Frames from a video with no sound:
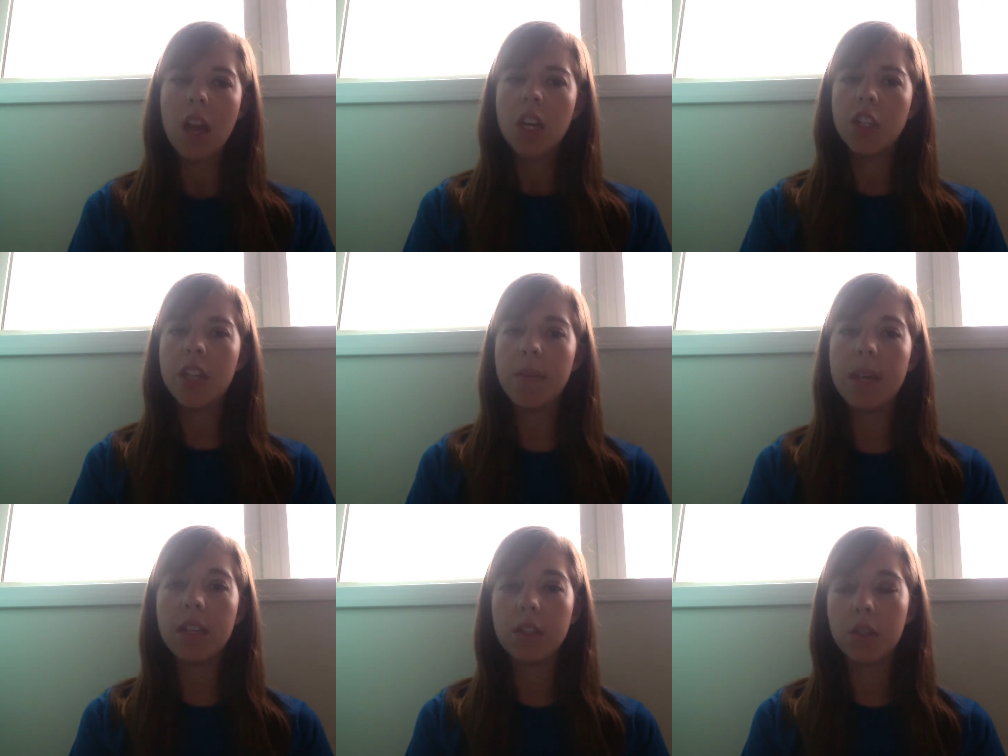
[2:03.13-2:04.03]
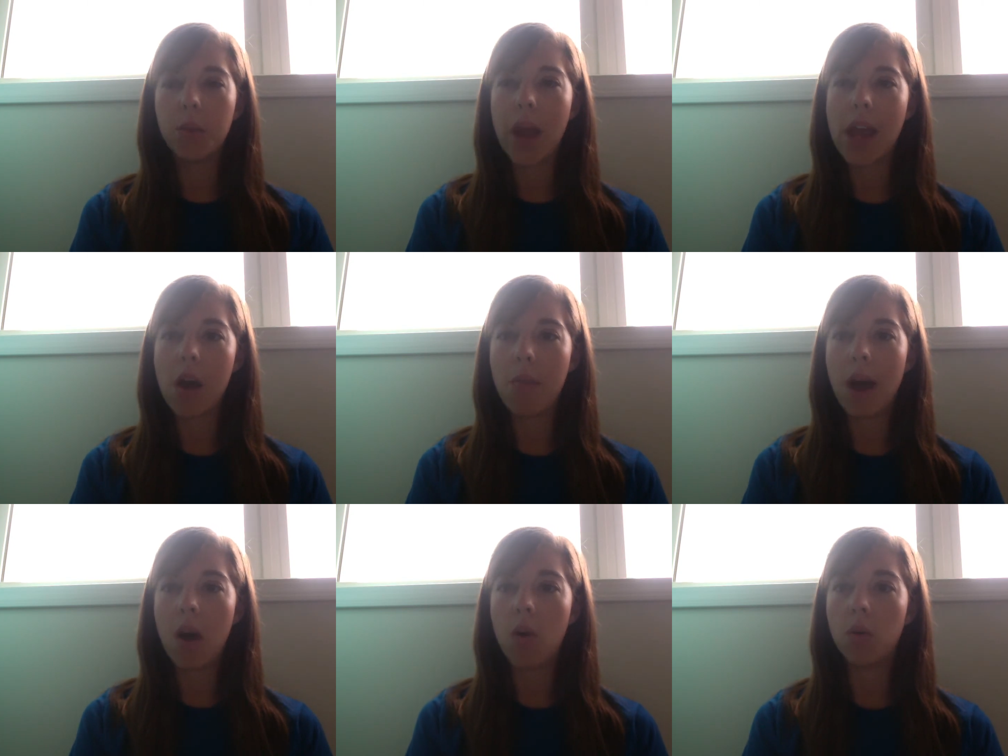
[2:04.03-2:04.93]
She then begins to write
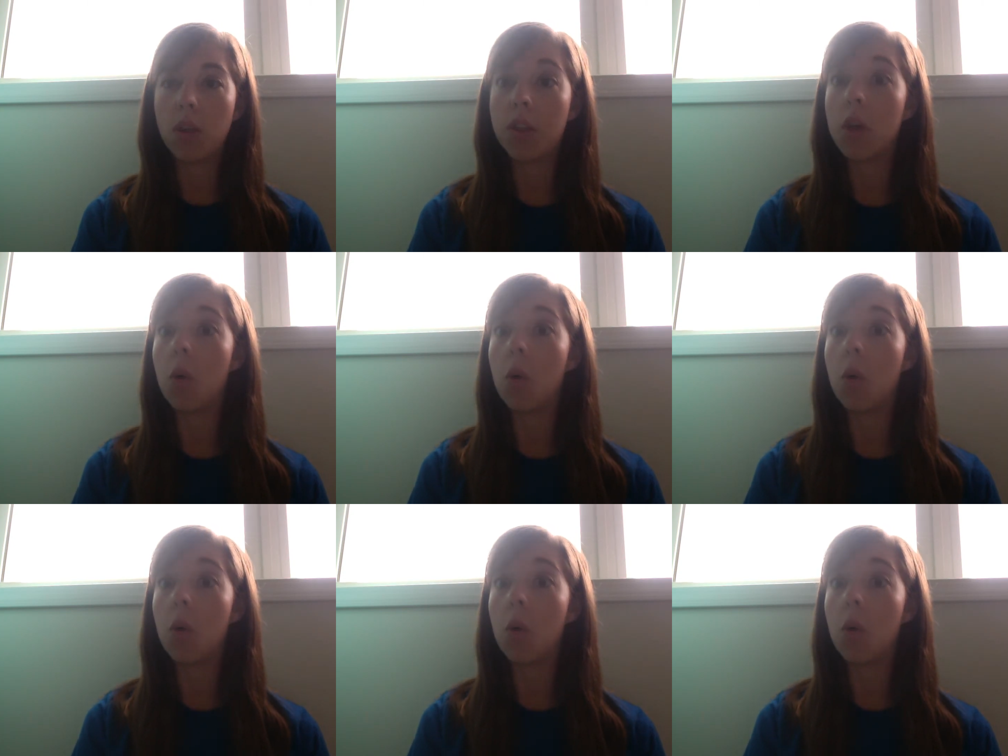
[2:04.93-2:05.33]
about the